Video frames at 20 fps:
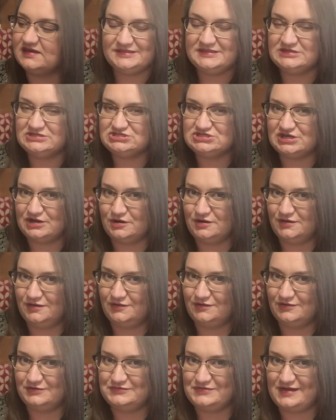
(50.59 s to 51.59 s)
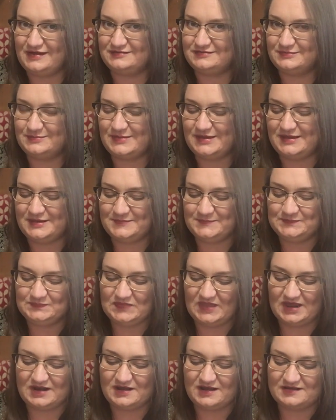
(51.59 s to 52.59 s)
But then Cheralyn contacted me
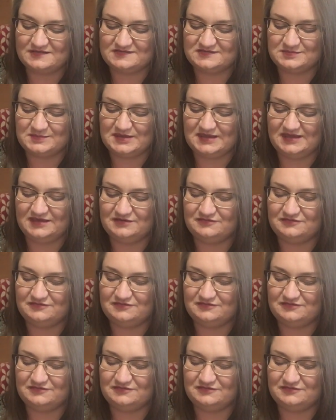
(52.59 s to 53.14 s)
and asked me